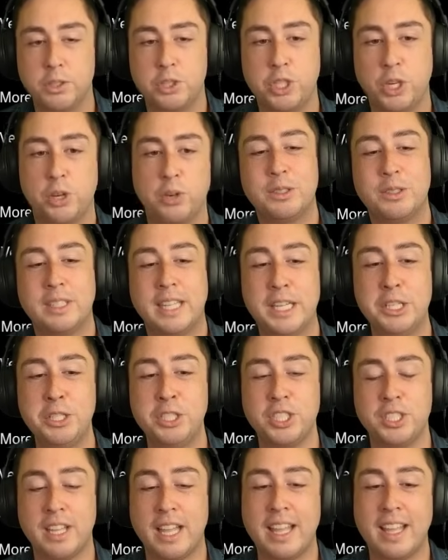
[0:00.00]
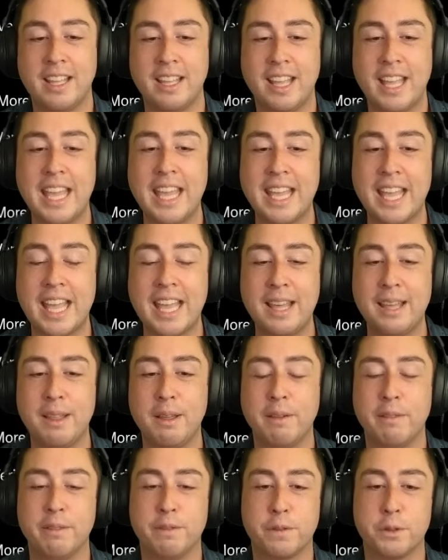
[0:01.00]
So this,
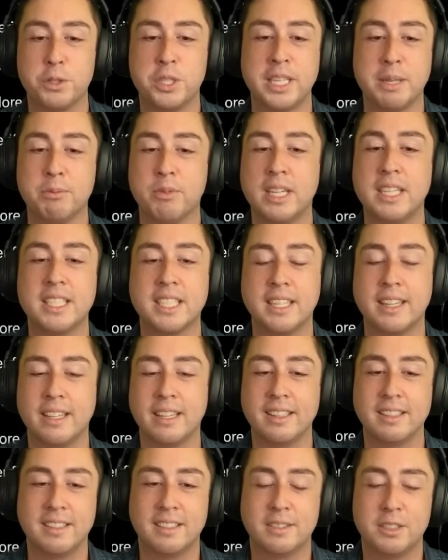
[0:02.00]
he for some reason